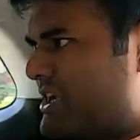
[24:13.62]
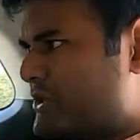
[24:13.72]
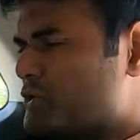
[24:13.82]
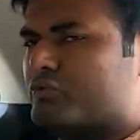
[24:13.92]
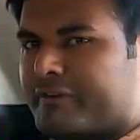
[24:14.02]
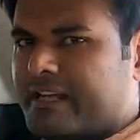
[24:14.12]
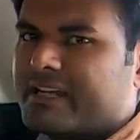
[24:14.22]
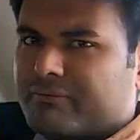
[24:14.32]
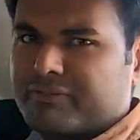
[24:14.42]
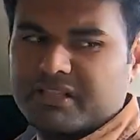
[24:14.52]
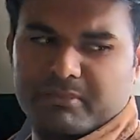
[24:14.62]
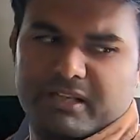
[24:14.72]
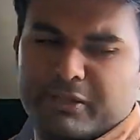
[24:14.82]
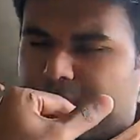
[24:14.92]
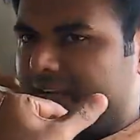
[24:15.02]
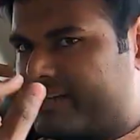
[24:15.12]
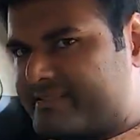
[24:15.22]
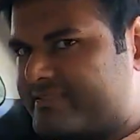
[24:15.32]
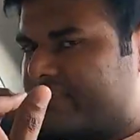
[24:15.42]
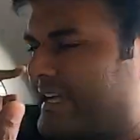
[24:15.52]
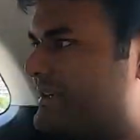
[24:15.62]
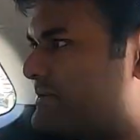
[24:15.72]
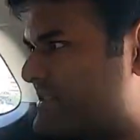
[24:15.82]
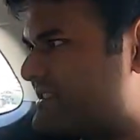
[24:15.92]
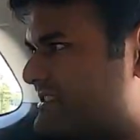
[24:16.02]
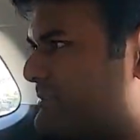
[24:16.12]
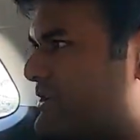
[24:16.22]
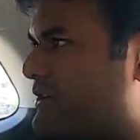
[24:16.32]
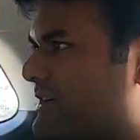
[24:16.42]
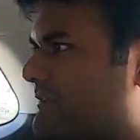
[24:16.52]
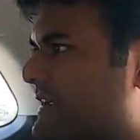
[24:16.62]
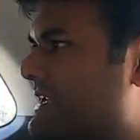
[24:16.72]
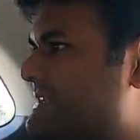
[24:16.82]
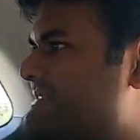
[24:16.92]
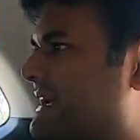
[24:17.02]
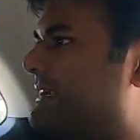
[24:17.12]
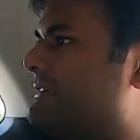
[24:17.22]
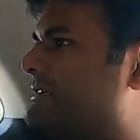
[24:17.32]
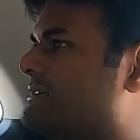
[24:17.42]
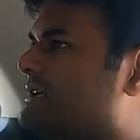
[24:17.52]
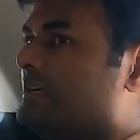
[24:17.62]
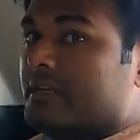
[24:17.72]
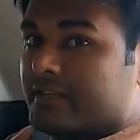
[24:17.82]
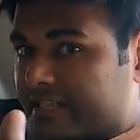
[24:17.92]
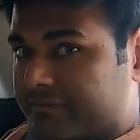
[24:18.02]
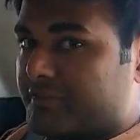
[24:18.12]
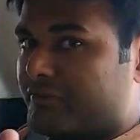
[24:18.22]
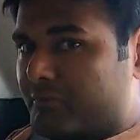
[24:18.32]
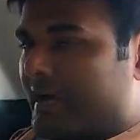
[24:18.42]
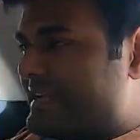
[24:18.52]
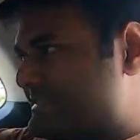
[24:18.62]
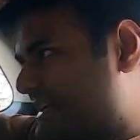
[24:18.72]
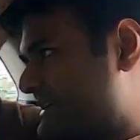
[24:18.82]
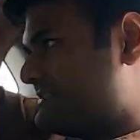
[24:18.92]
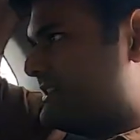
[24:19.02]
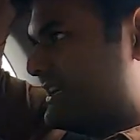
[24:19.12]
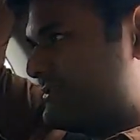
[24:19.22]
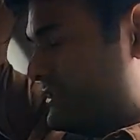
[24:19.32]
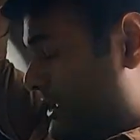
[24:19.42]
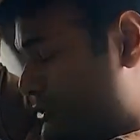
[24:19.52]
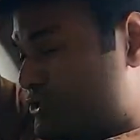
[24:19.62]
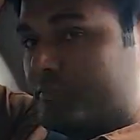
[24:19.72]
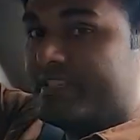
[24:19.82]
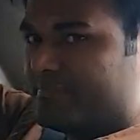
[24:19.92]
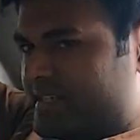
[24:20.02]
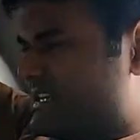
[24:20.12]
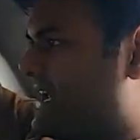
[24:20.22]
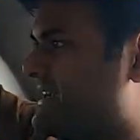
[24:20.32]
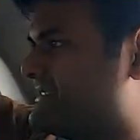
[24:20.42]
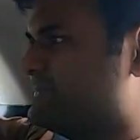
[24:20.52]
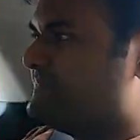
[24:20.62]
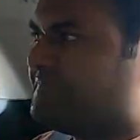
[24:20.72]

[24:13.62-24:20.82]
You feel comfortable. You can adjust the headrest as per your convenience, and even for my size, the headroom is pretty nice.